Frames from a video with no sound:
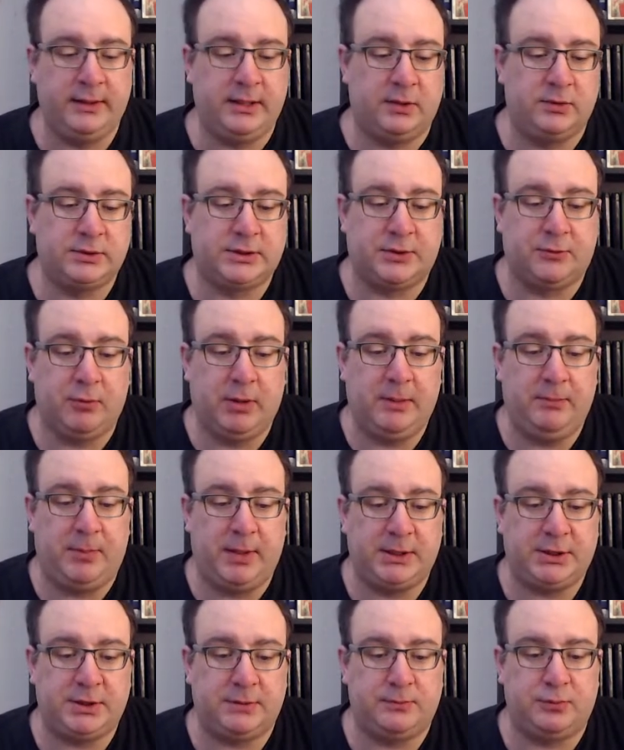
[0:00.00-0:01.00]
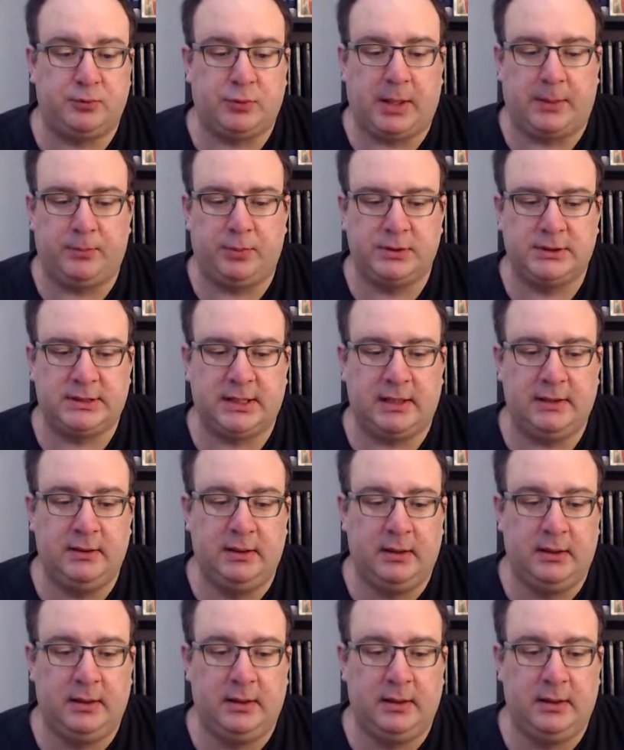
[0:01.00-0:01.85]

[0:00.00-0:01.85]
Those 3 bishops represent